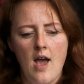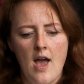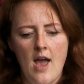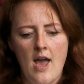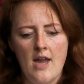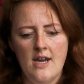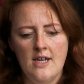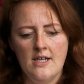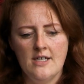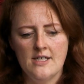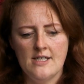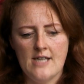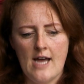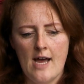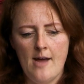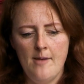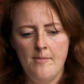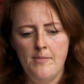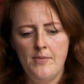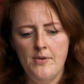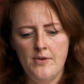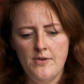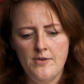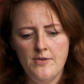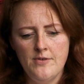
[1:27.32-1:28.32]
An
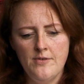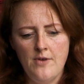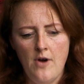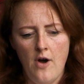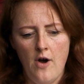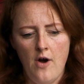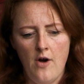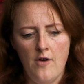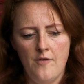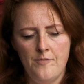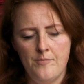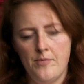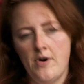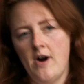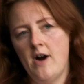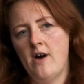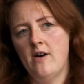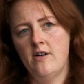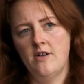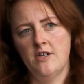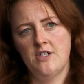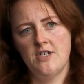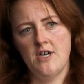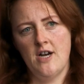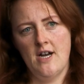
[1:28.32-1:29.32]
example of
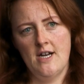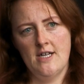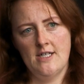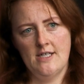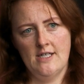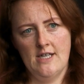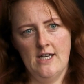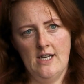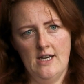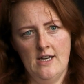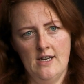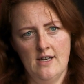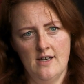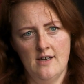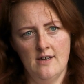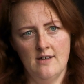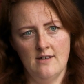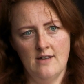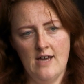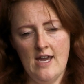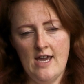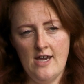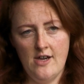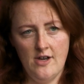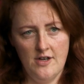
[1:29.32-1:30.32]
prioritising
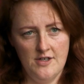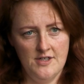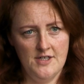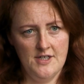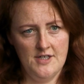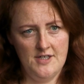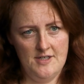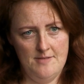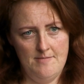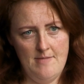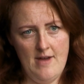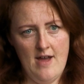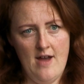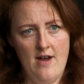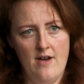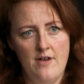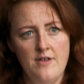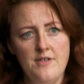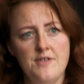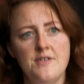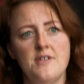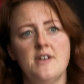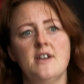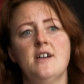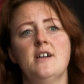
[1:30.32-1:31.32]
ecosystem
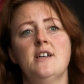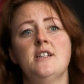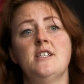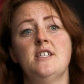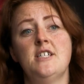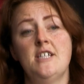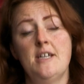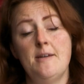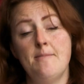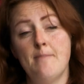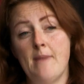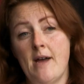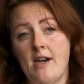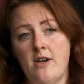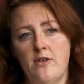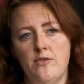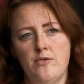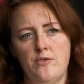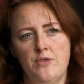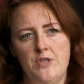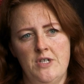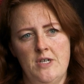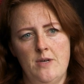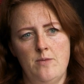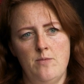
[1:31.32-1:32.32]
health is Te Mana
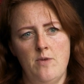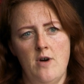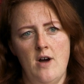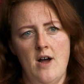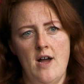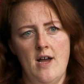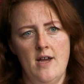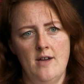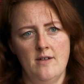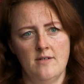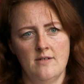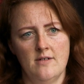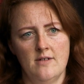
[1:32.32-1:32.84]
o Te Wai,